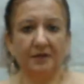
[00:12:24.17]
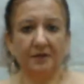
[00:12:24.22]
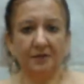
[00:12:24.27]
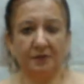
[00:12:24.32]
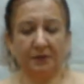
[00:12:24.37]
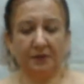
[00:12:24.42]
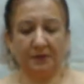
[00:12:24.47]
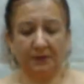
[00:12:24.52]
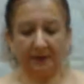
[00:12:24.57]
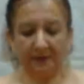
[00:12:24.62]

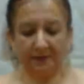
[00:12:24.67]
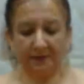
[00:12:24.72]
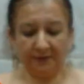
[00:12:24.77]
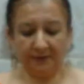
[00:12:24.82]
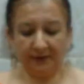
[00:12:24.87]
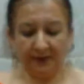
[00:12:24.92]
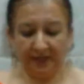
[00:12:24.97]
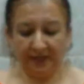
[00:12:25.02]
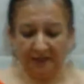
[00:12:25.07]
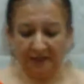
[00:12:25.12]
So it
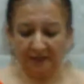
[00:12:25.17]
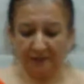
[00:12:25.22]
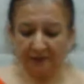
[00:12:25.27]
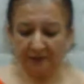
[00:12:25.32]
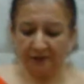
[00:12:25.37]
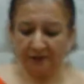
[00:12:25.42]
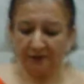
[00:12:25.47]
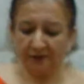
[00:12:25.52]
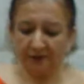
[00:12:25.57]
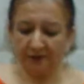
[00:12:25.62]
will
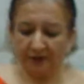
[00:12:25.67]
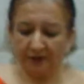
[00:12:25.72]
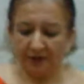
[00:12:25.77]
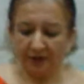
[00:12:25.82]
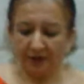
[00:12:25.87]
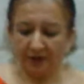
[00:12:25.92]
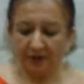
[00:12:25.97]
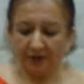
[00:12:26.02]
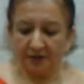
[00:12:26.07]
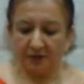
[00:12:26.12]
help you
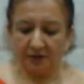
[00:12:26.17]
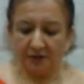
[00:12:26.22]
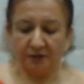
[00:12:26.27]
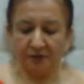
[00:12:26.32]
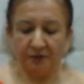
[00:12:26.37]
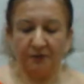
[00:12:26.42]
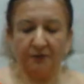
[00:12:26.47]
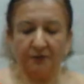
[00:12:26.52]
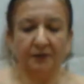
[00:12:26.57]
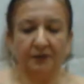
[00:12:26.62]

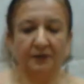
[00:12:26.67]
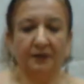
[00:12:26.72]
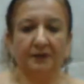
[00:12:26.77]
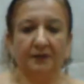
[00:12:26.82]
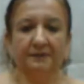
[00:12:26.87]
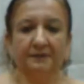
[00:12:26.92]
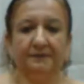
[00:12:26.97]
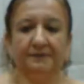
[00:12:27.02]
to,